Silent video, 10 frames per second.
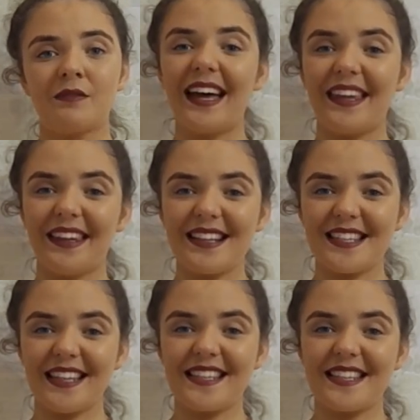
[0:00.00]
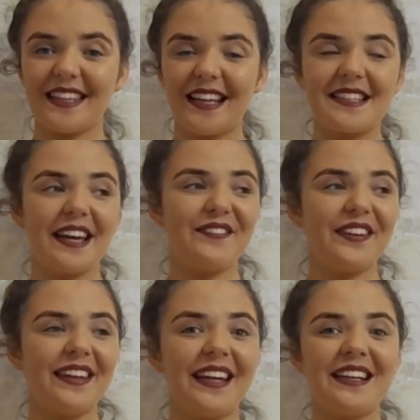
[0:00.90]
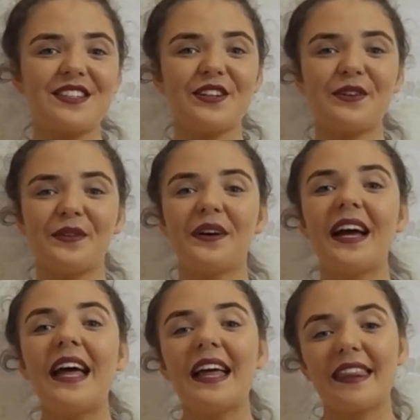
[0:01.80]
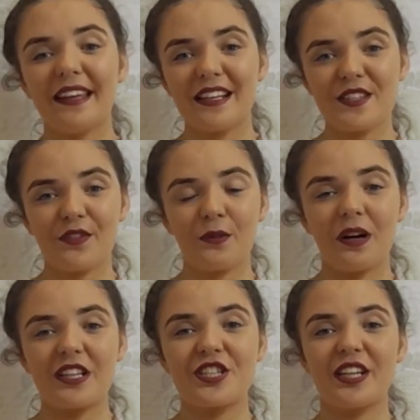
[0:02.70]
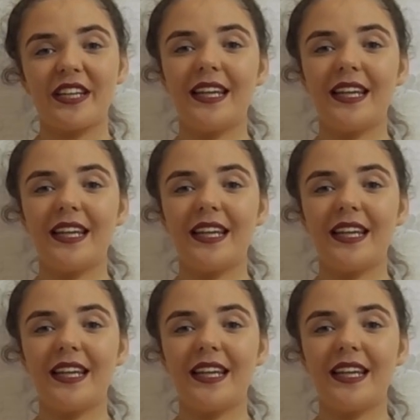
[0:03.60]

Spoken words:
And that's it. That's everything. So thanks for watching.